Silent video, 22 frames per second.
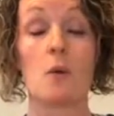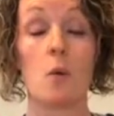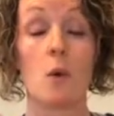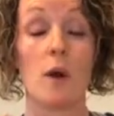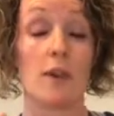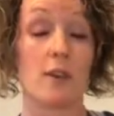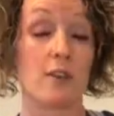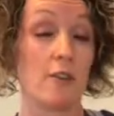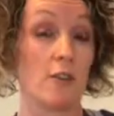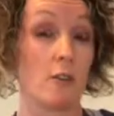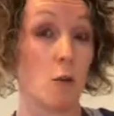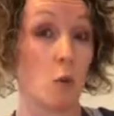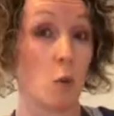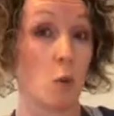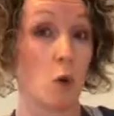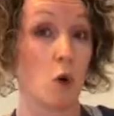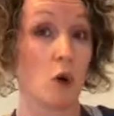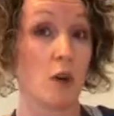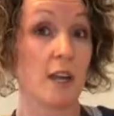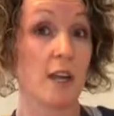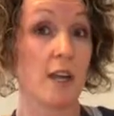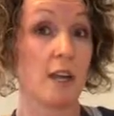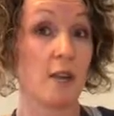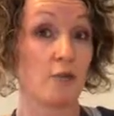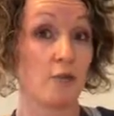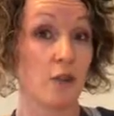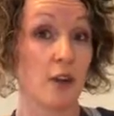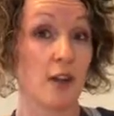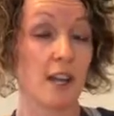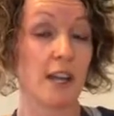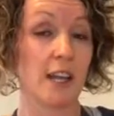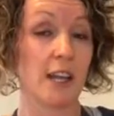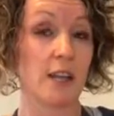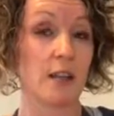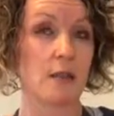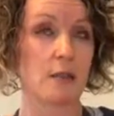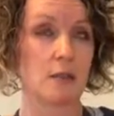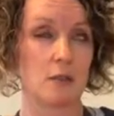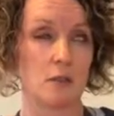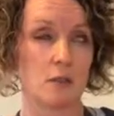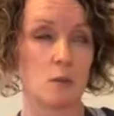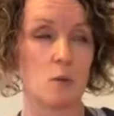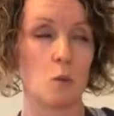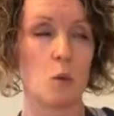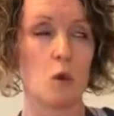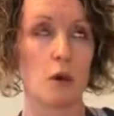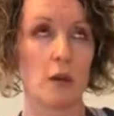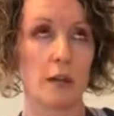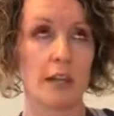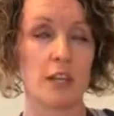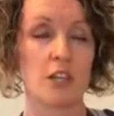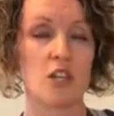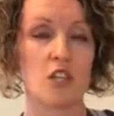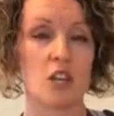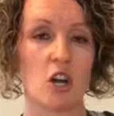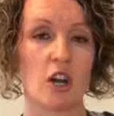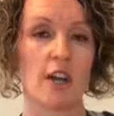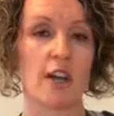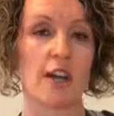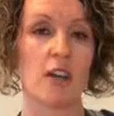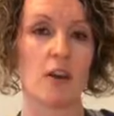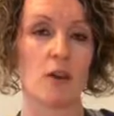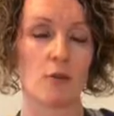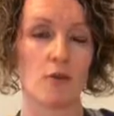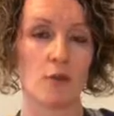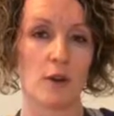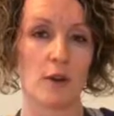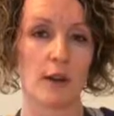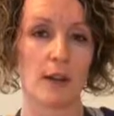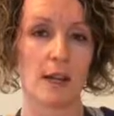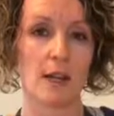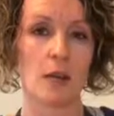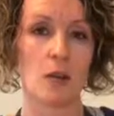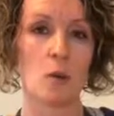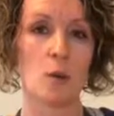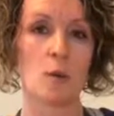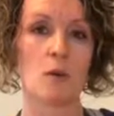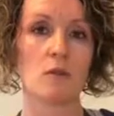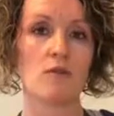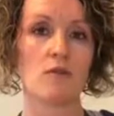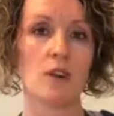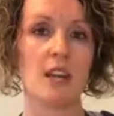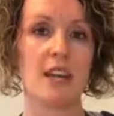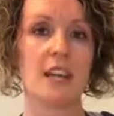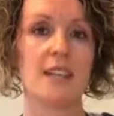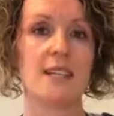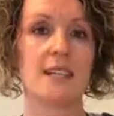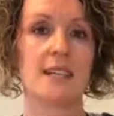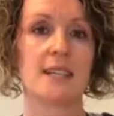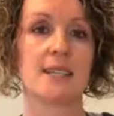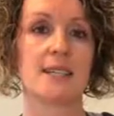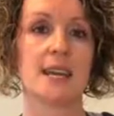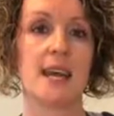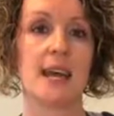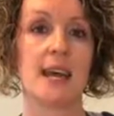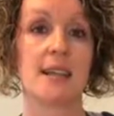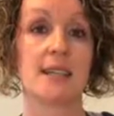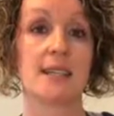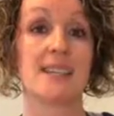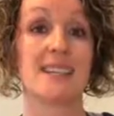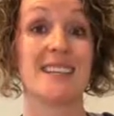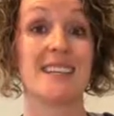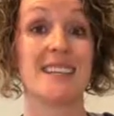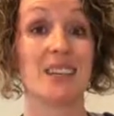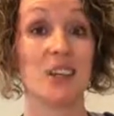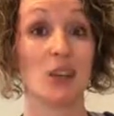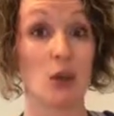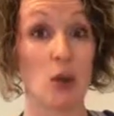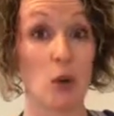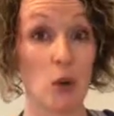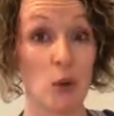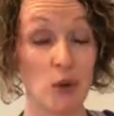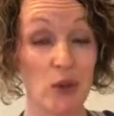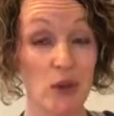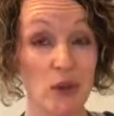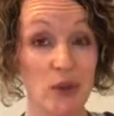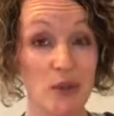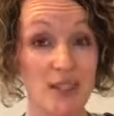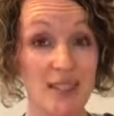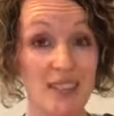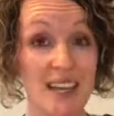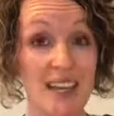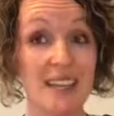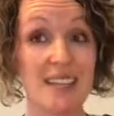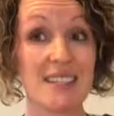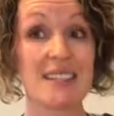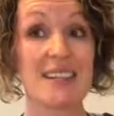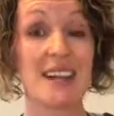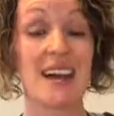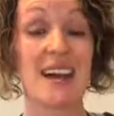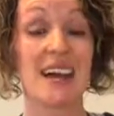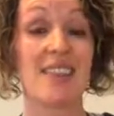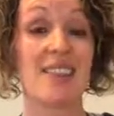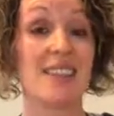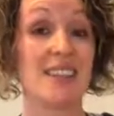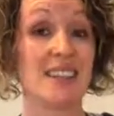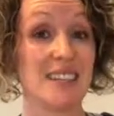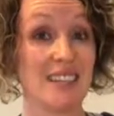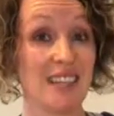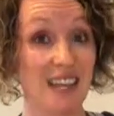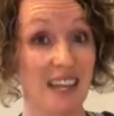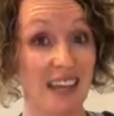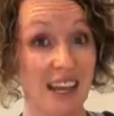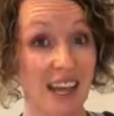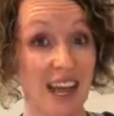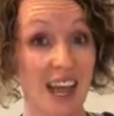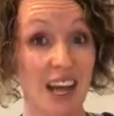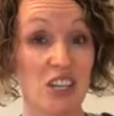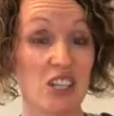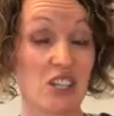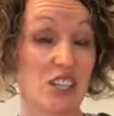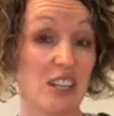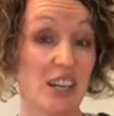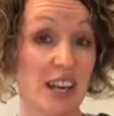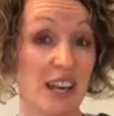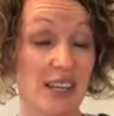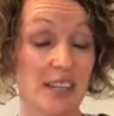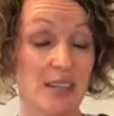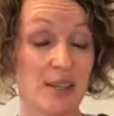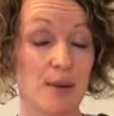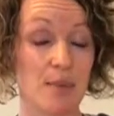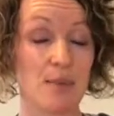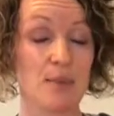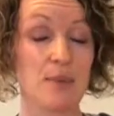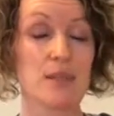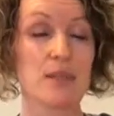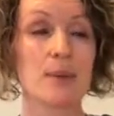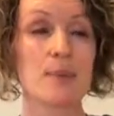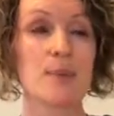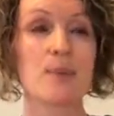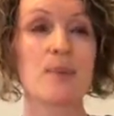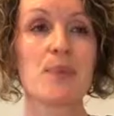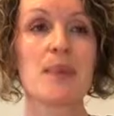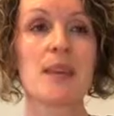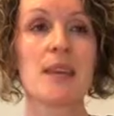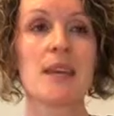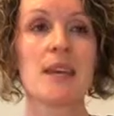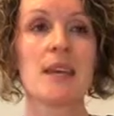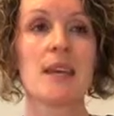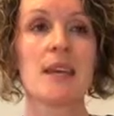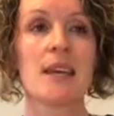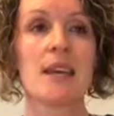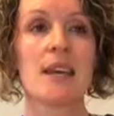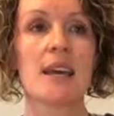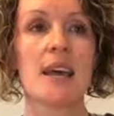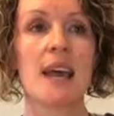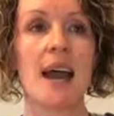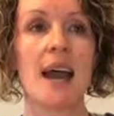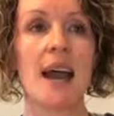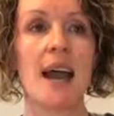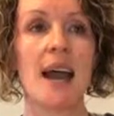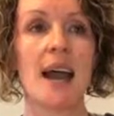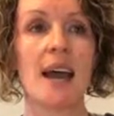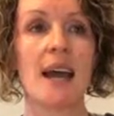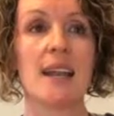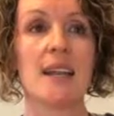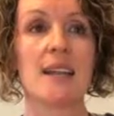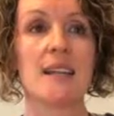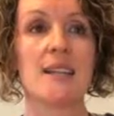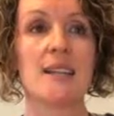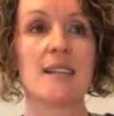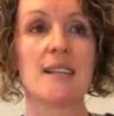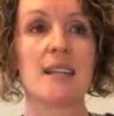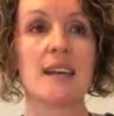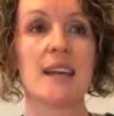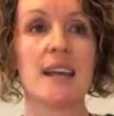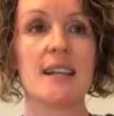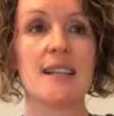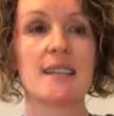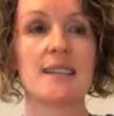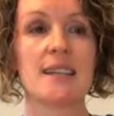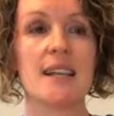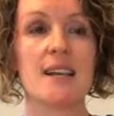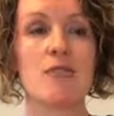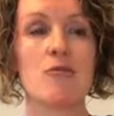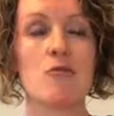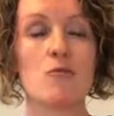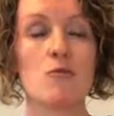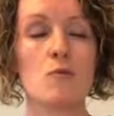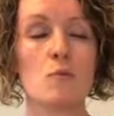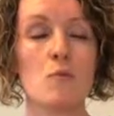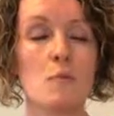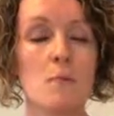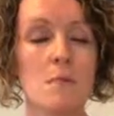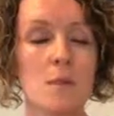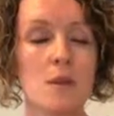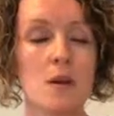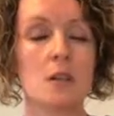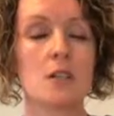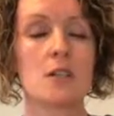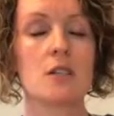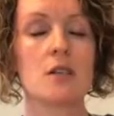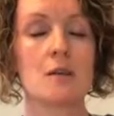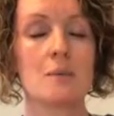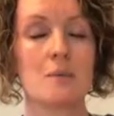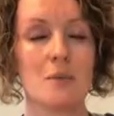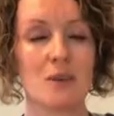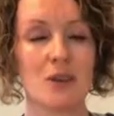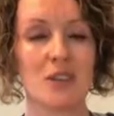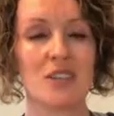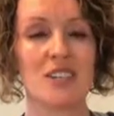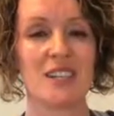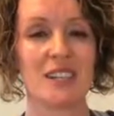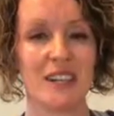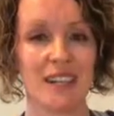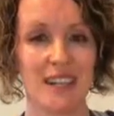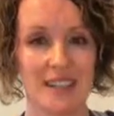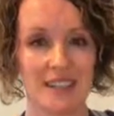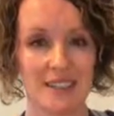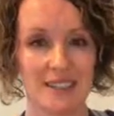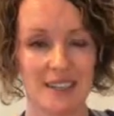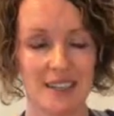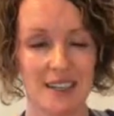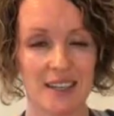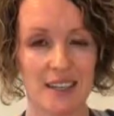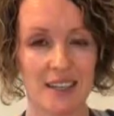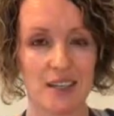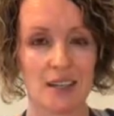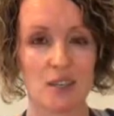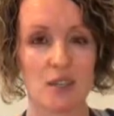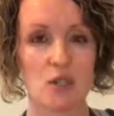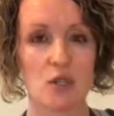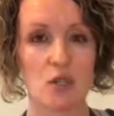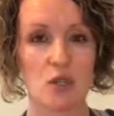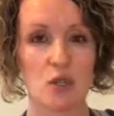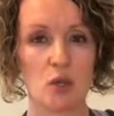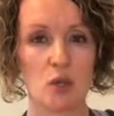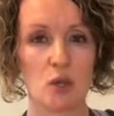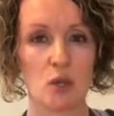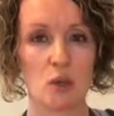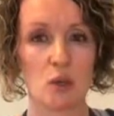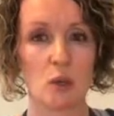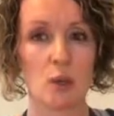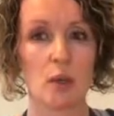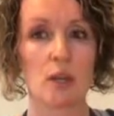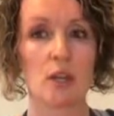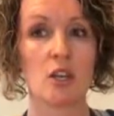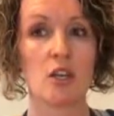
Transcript: whether you're walking, jogging or running will really dictate the goal that you set and the daily action items. And it's much, much easier to